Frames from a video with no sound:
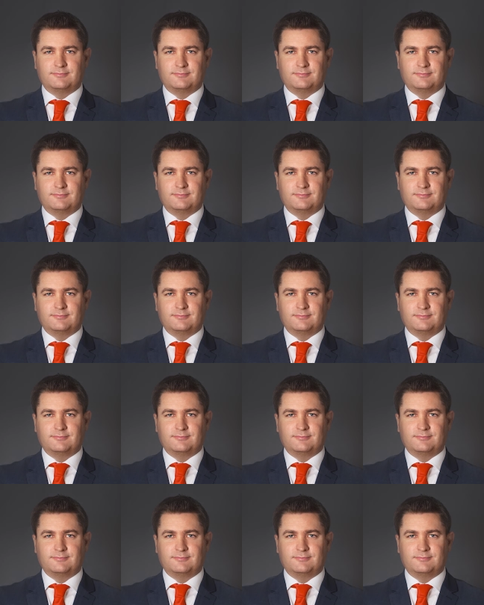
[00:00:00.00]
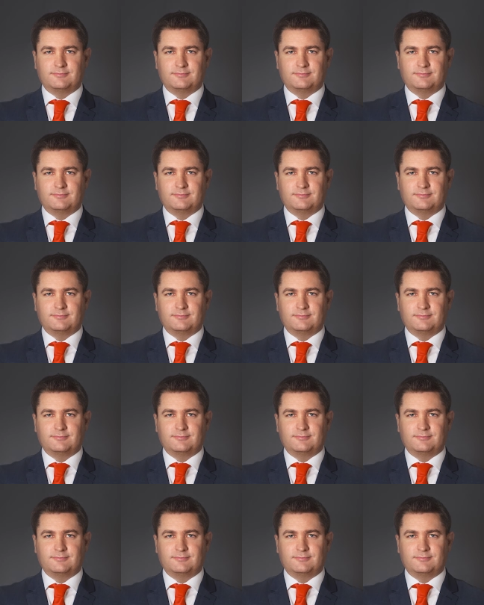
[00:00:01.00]

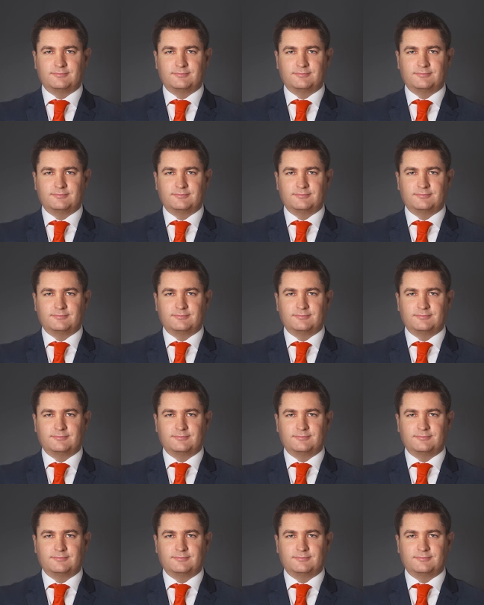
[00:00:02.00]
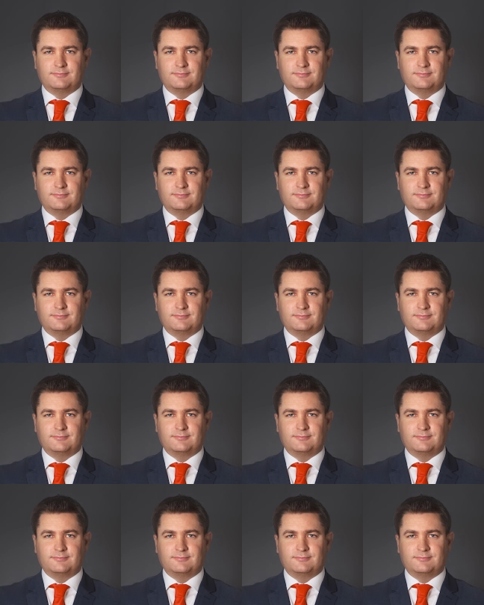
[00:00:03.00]

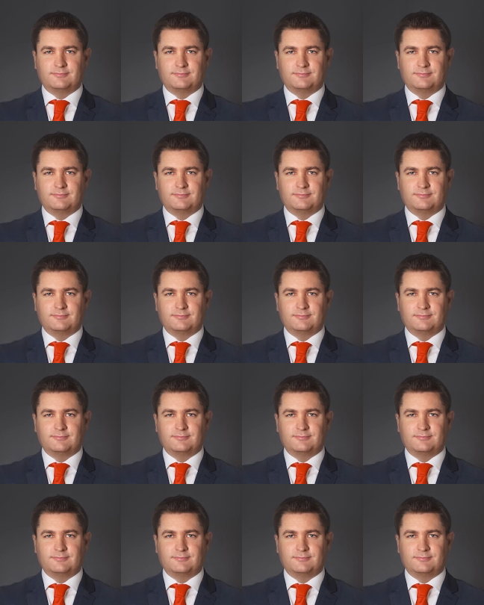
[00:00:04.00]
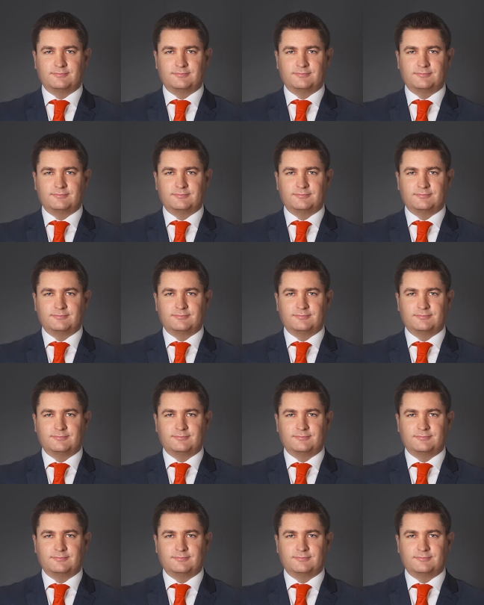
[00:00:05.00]

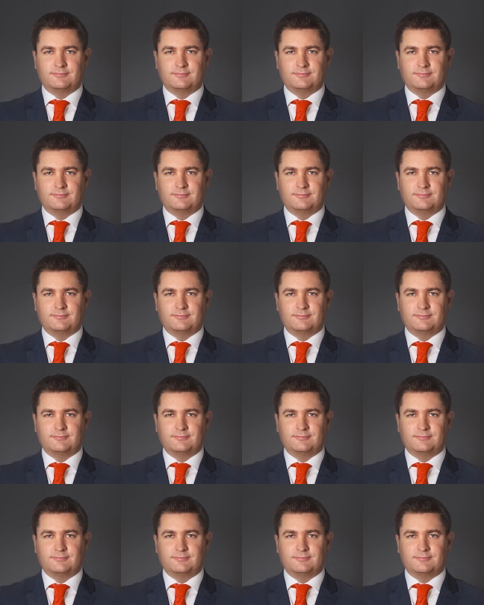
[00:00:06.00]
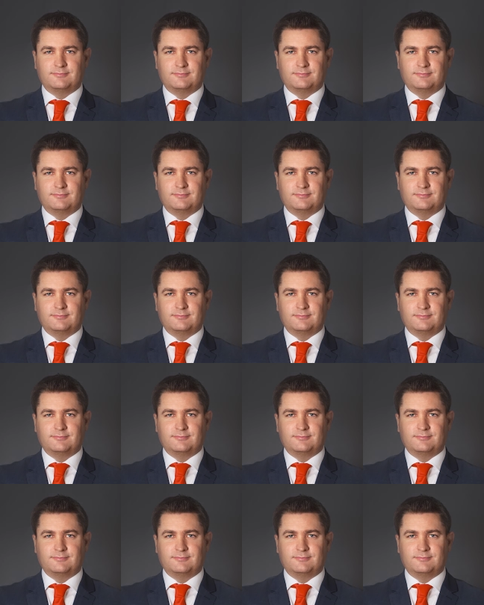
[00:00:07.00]
This is a still picture; no speech is visible.